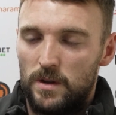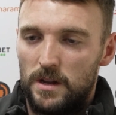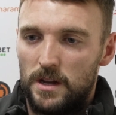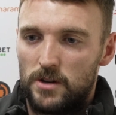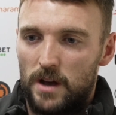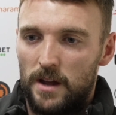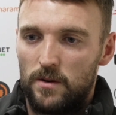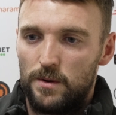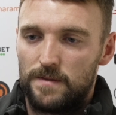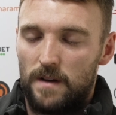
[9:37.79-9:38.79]
We need to try and
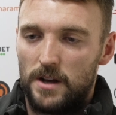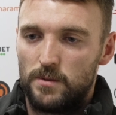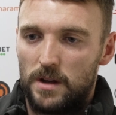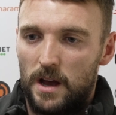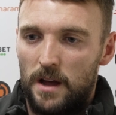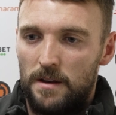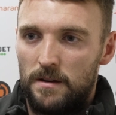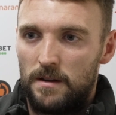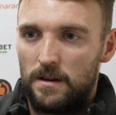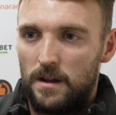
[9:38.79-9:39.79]
go as far as we can,
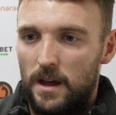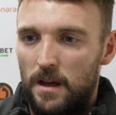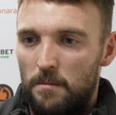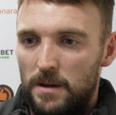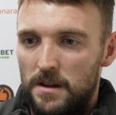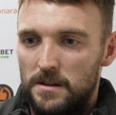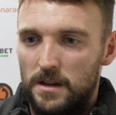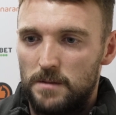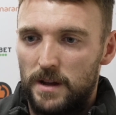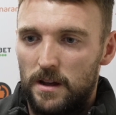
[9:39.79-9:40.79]
being
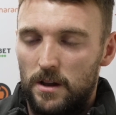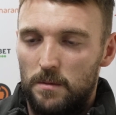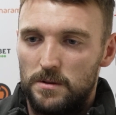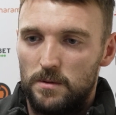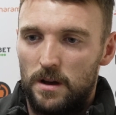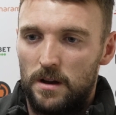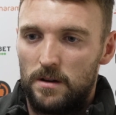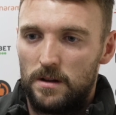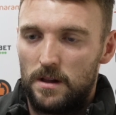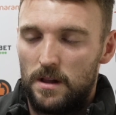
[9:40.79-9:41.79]
as big a club as we are.
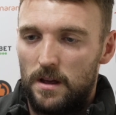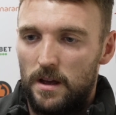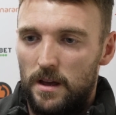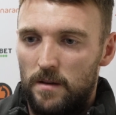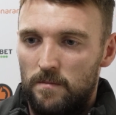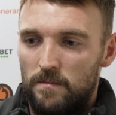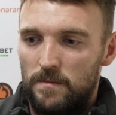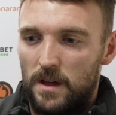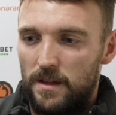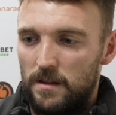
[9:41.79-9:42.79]
I
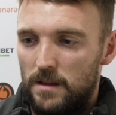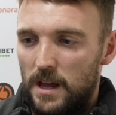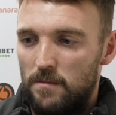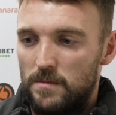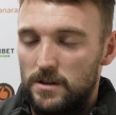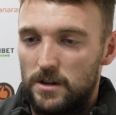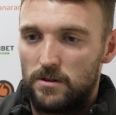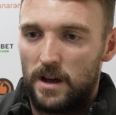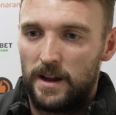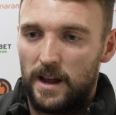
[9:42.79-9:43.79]
think the aim is to
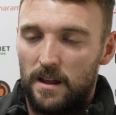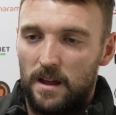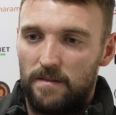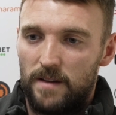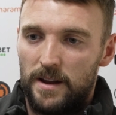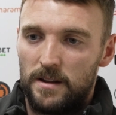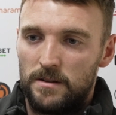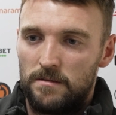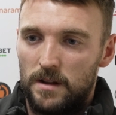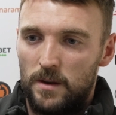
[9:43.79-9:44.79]
try and get to that final
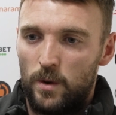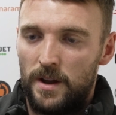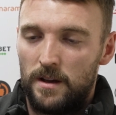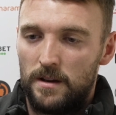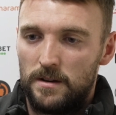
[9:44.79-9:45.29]
and win it.